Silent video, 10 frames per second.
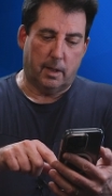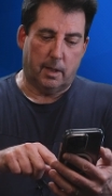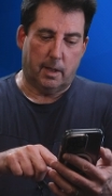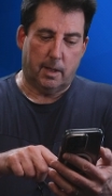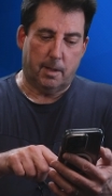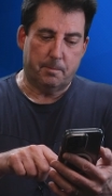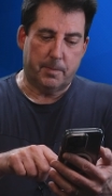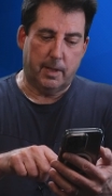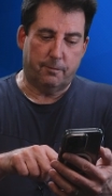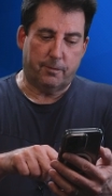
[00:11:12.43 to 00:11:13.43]
Um,
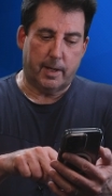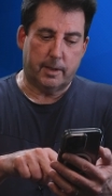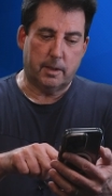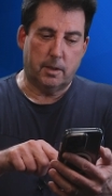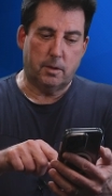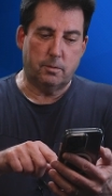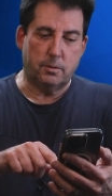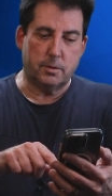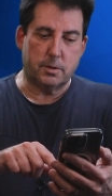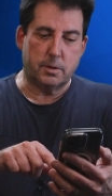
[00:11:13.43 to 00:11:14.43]
if I go
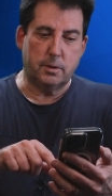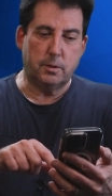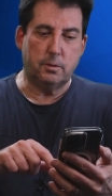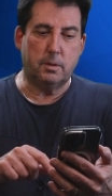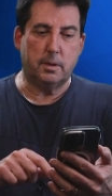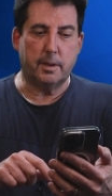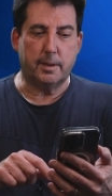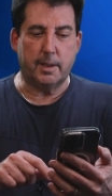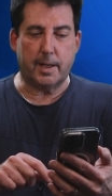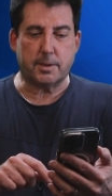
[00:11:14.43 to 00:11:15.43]
to
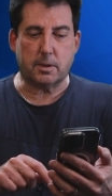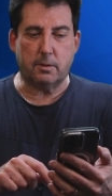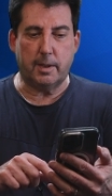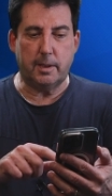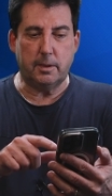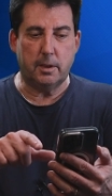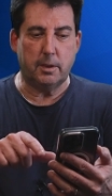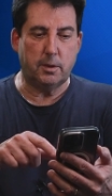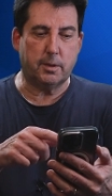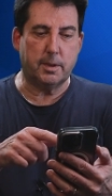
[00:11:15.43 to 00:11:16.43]
the next screen,
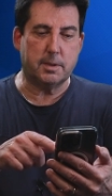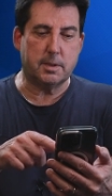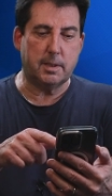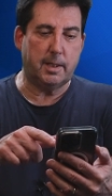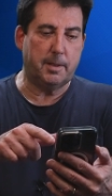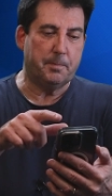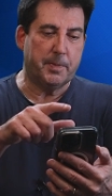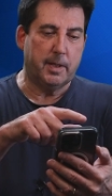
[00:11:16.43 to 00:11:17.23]
you can see